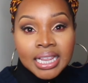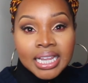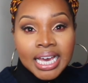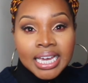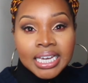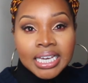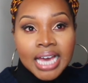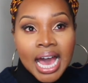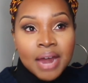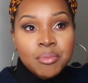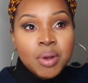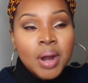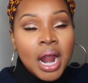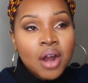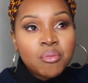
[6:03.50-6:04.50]
like,
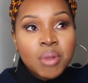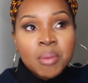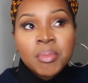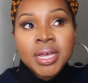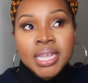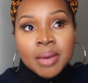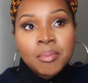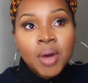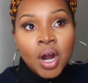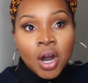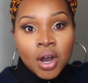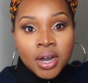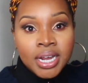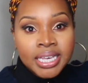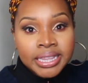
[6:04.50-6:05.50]
I remember them
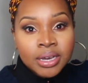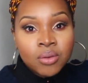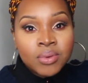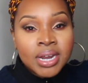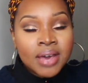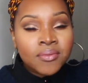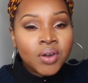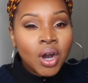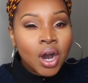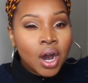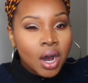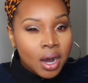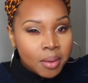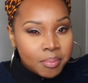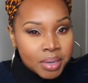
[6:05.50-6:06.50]
hurting. They would never
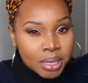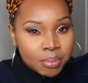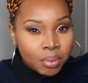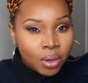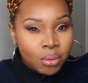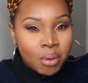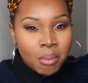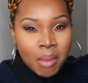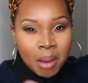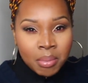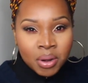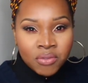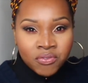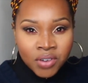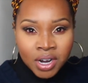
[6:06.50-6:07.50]
hurt people. My
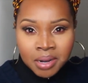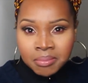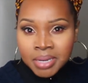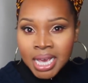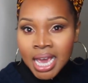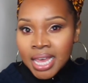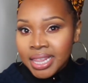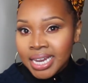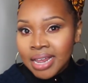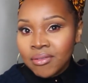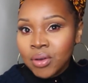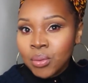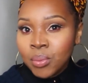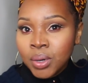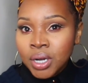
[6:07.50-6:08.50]
mom confirmed they
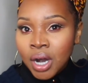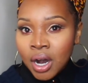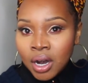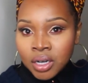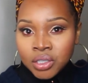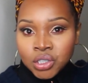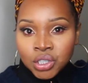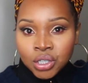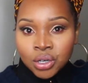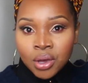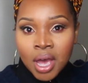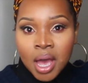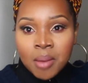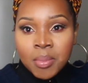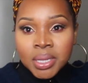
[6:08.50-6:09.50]
never would hurt you,
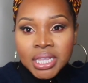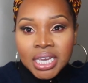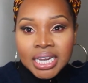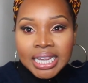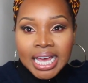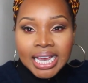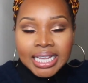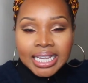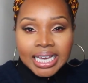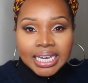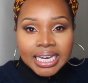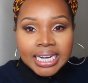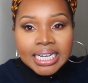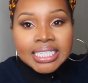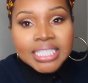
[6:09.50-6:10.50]
but they
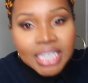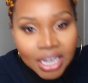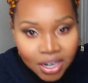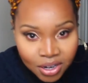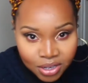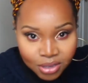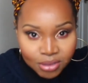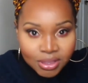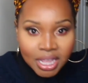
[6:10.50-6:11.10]
like kind of scare you.